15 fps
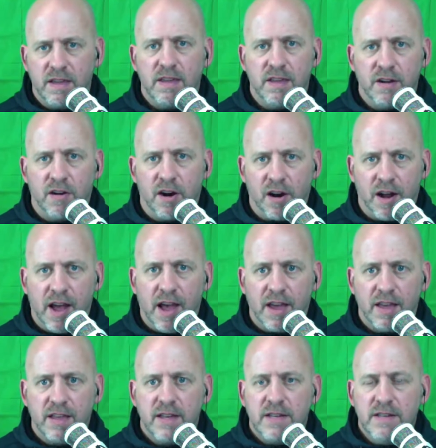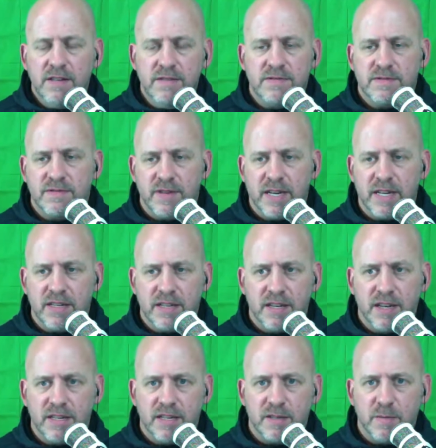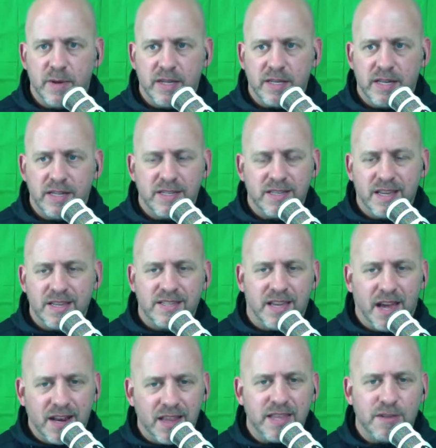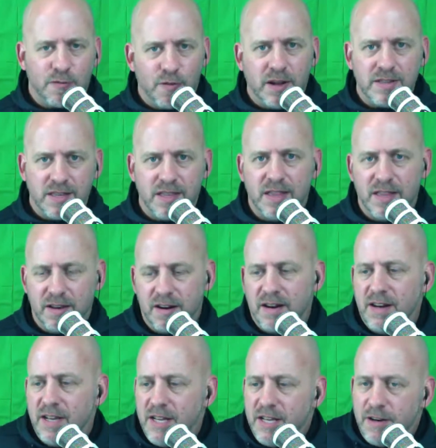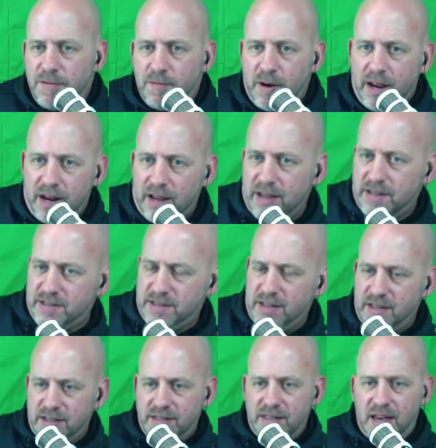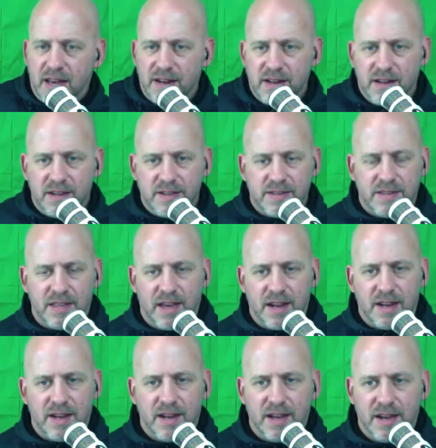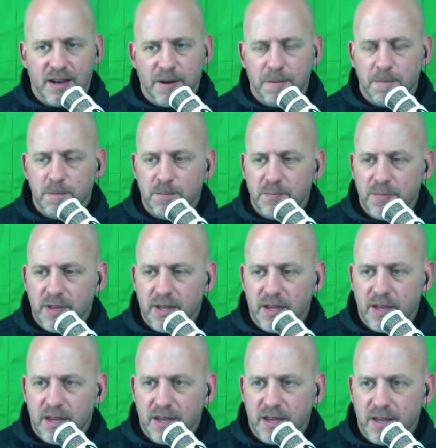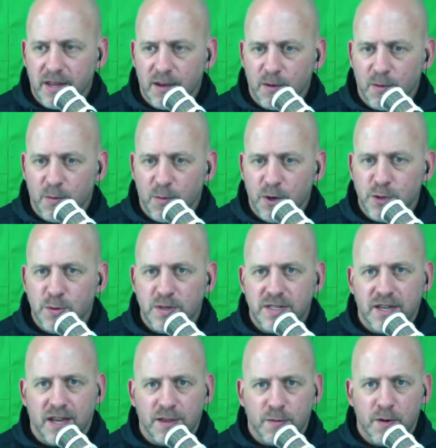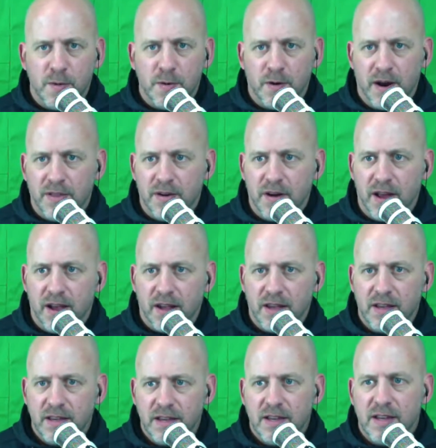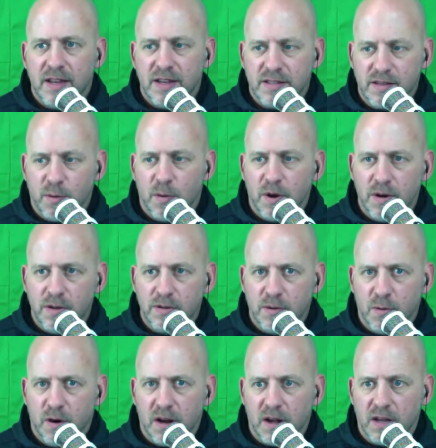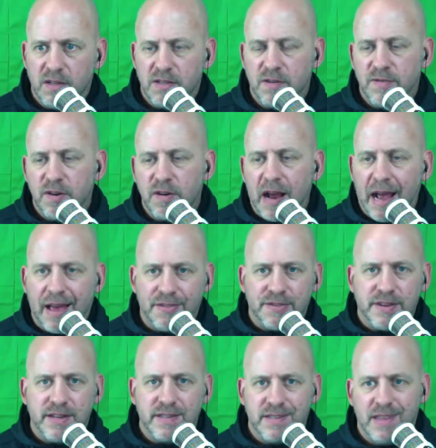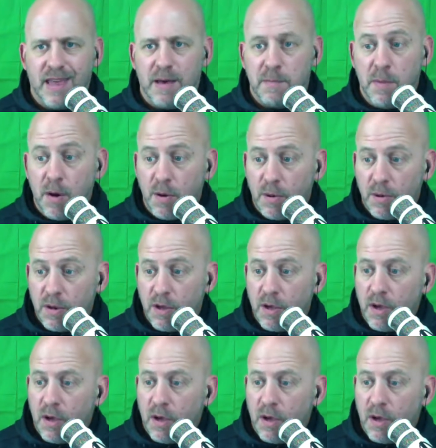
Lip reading: you're our guy, right? It doesn't make sense. It's kind of like the runt of the litter, right? It's that, you know, which one's got the ribbon around their neck? It's the one who's the walk-on. So if your athlete is in that mode